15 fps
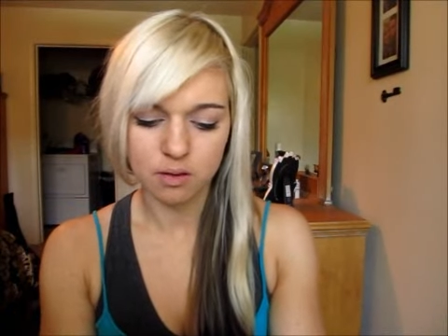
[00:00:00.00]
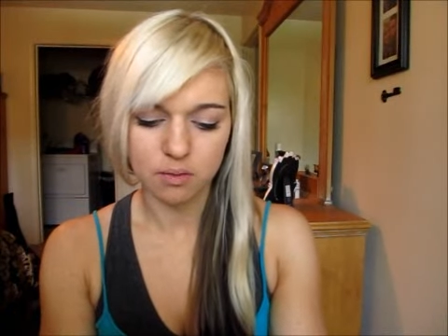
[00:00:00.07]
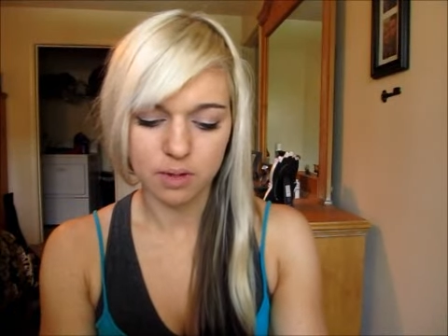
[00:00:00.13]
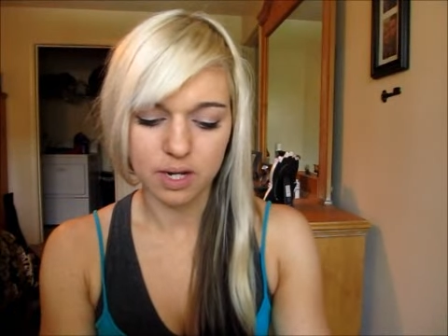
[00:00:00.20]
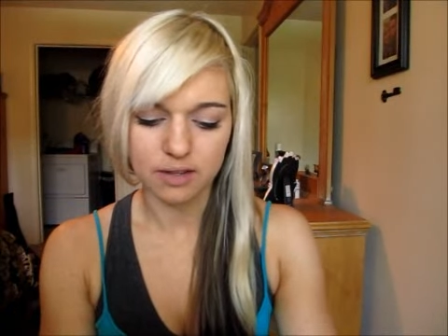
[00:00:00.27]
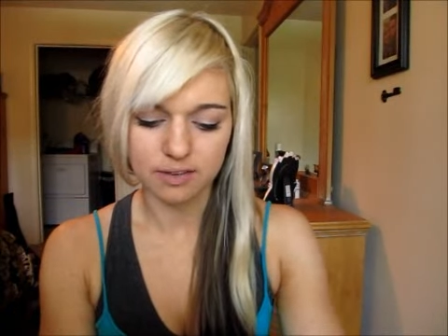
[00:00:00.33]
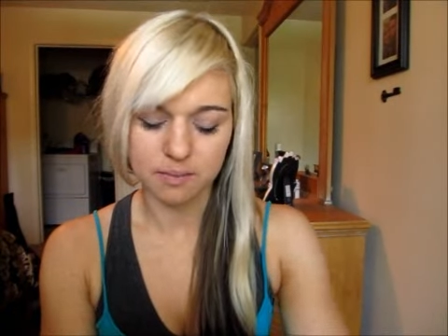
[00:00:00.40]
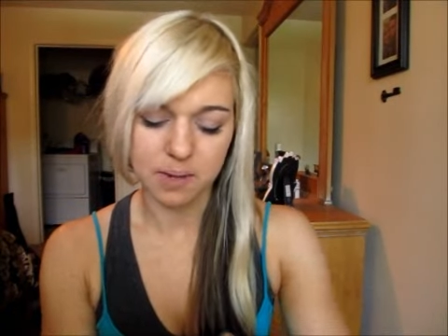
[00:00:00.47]

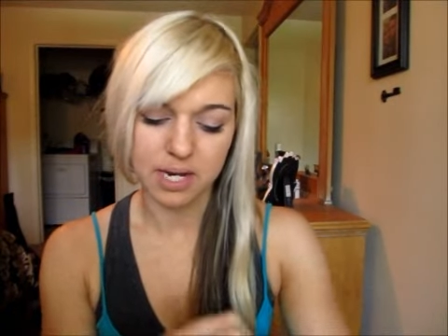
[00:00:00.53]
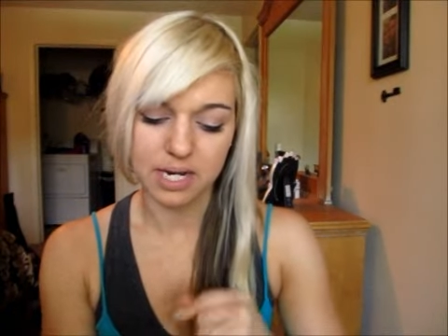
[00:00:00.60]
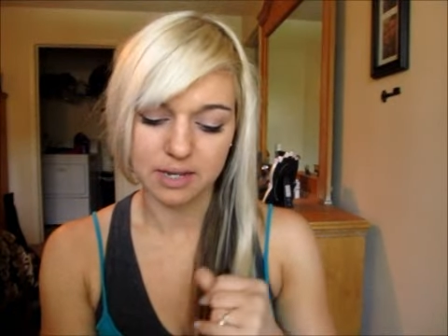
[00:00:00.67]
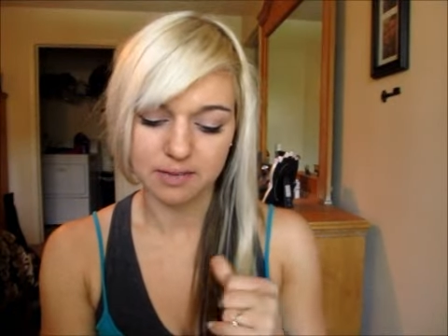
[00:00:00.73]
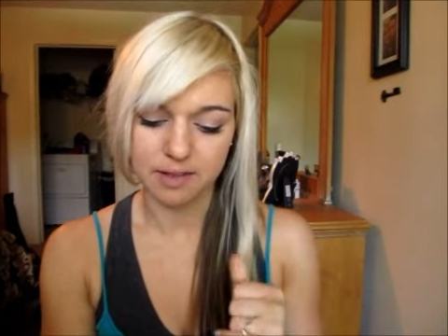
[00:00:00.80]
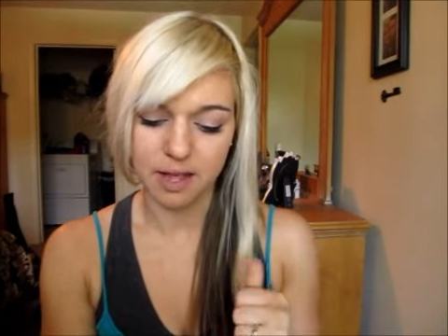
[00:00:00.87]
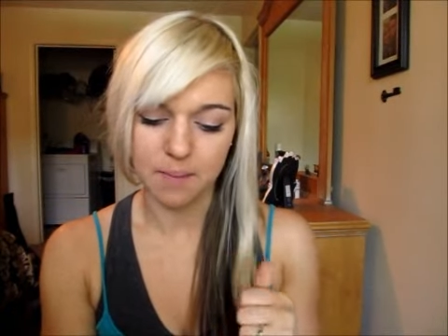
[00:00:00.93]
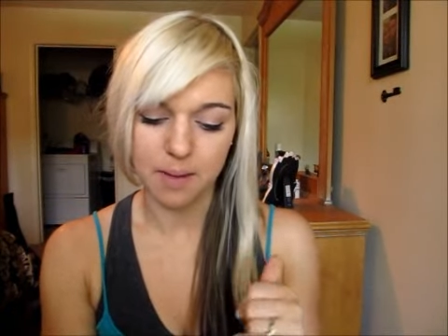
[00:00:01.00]
What else am I going
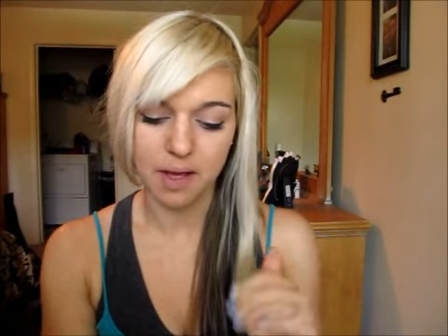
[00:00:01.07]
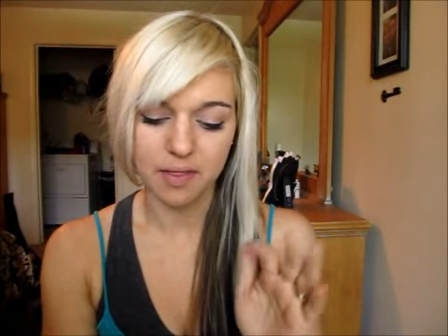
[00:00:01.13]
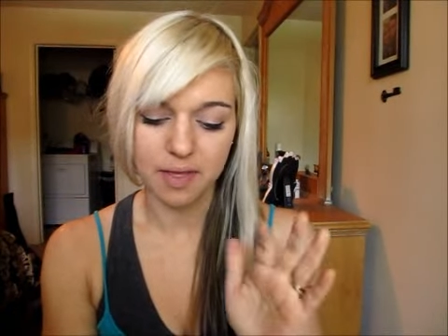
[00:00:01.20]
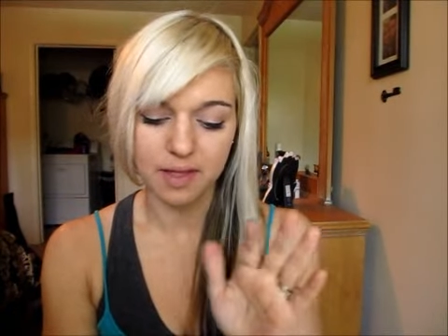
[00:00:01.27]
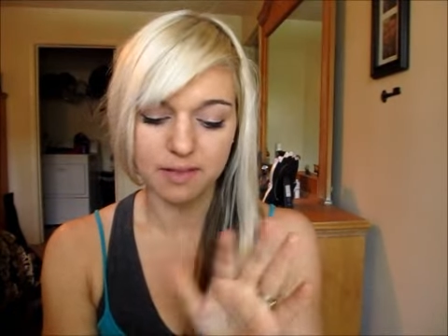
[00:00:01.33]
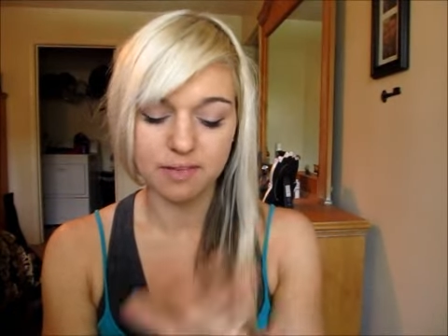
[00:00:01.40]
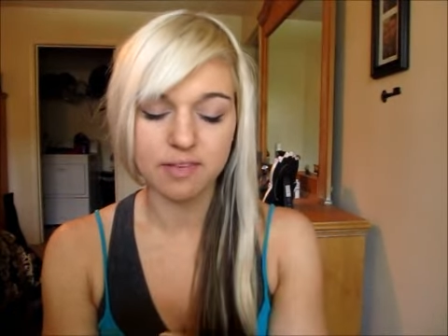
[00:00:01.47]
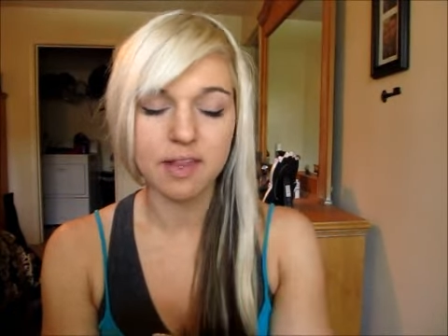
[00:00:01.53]
to say about
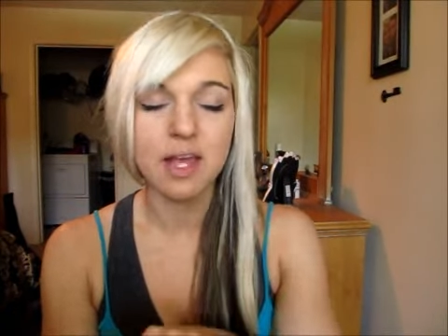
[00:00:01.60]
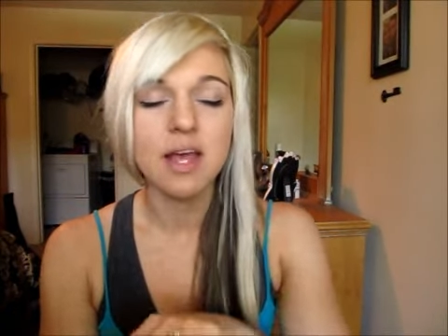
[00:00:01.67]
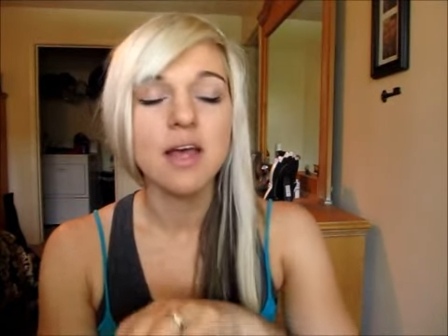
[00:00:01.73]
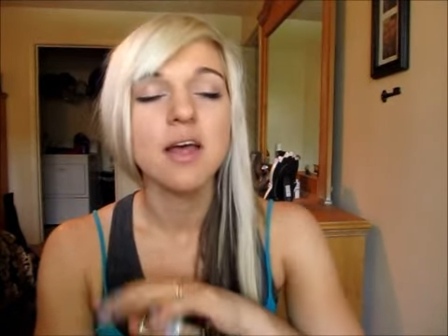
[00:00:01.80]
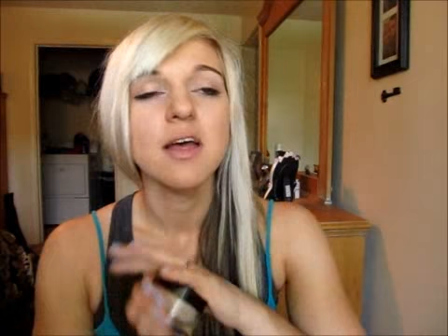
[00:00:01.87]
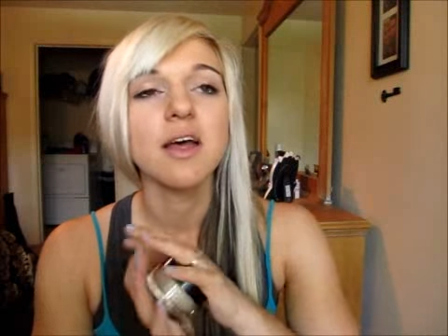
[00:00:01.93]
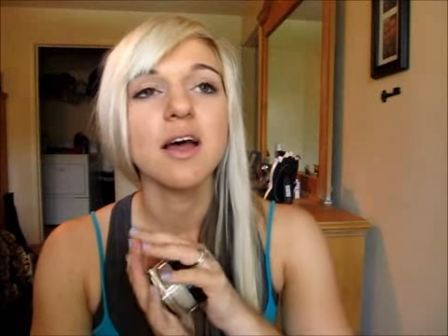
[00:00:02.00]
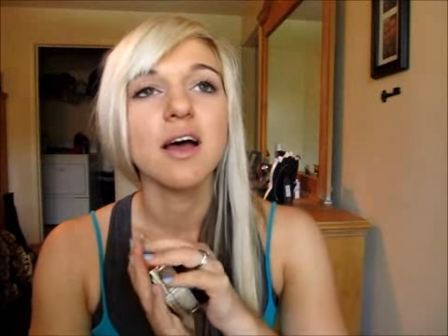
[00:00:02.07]
this?
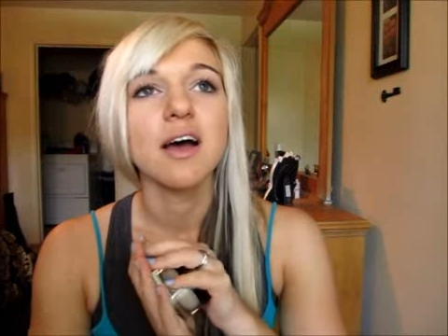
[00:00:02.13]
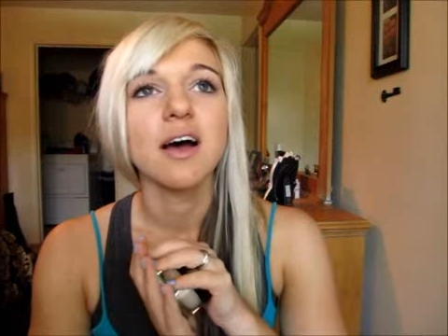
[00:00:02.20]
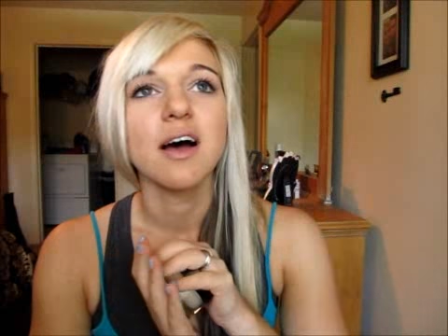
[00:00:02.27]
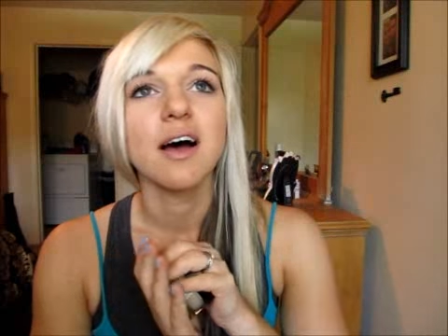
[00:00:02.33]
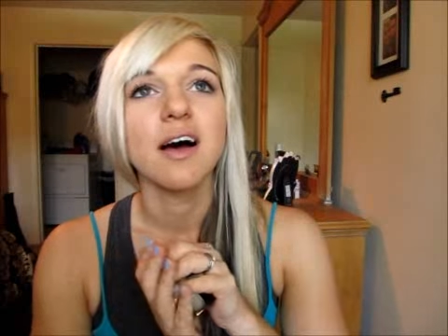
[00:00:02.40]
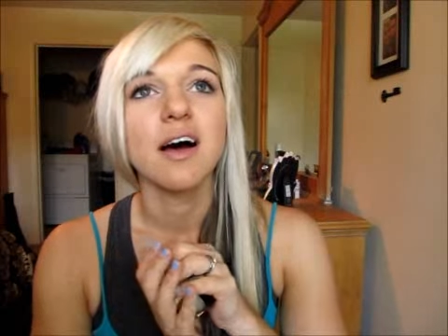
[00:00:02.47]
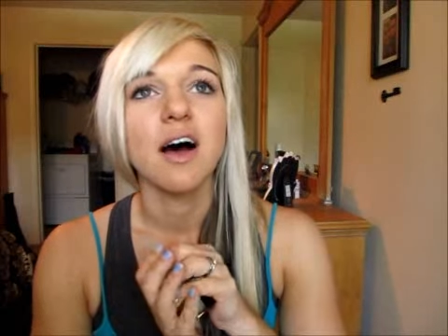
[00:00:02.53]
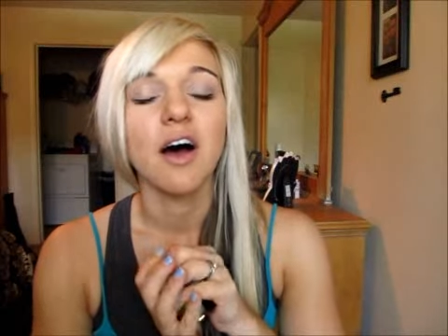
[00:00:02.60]

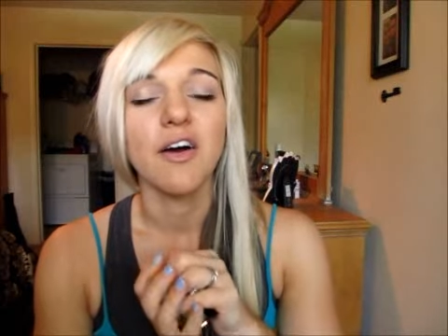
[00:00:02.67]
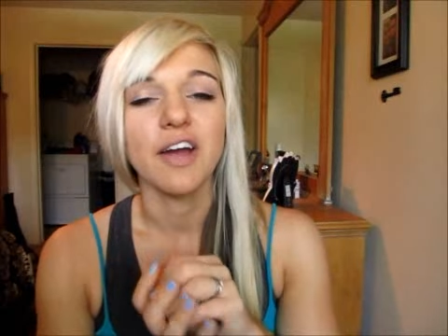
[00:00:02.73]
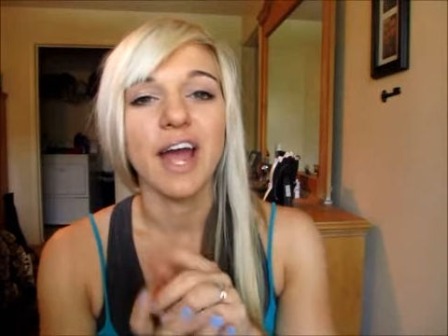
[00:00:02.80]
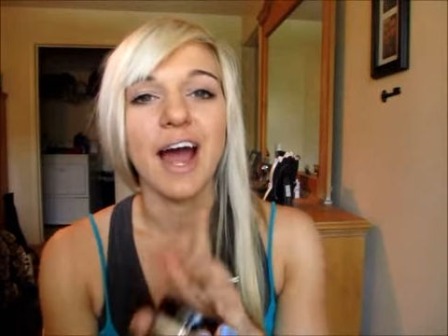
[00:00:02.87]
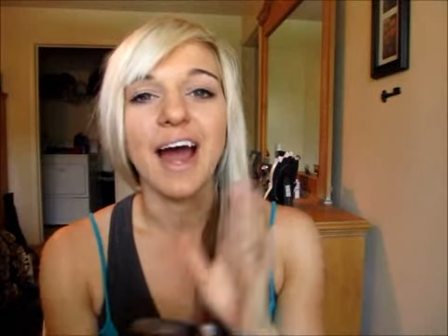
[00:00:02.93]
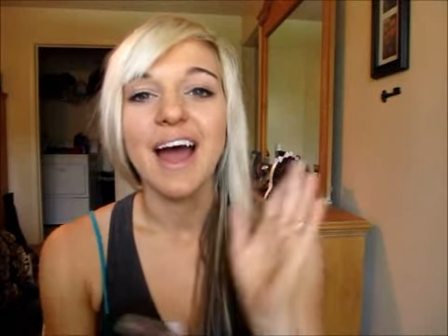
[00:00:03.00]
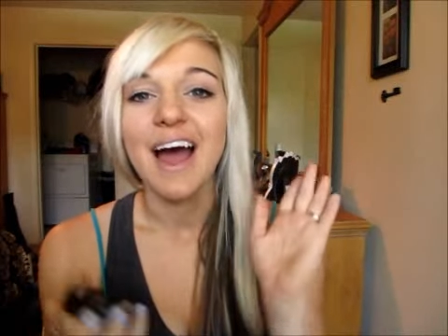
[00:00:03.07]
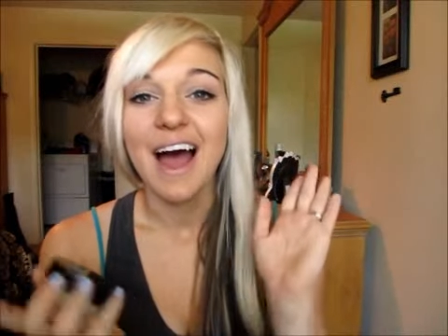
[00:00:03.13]
Oh
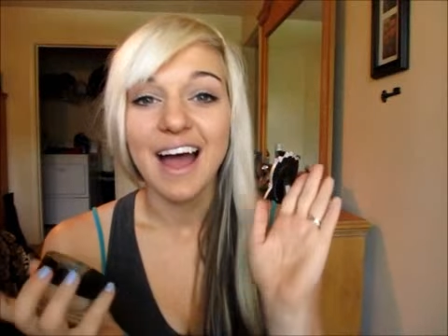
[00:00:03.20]
yeah,